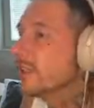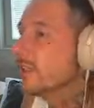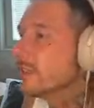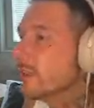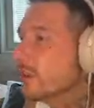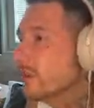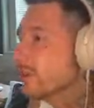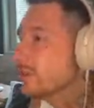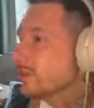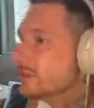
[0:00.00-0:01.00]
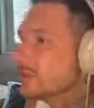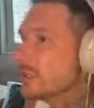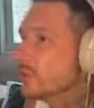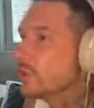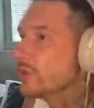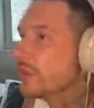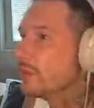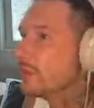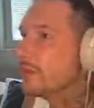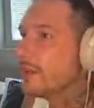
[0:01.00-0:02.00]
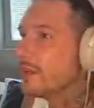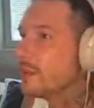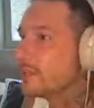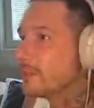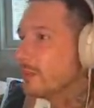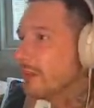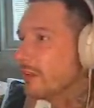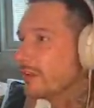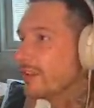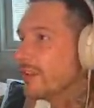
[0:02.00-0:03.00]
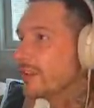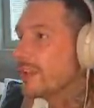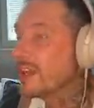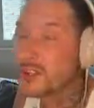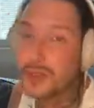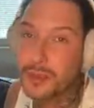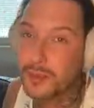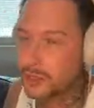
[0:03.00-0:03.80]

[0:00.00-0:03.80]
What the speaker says: So Luke the Notable, I watch him a lot, and Dream and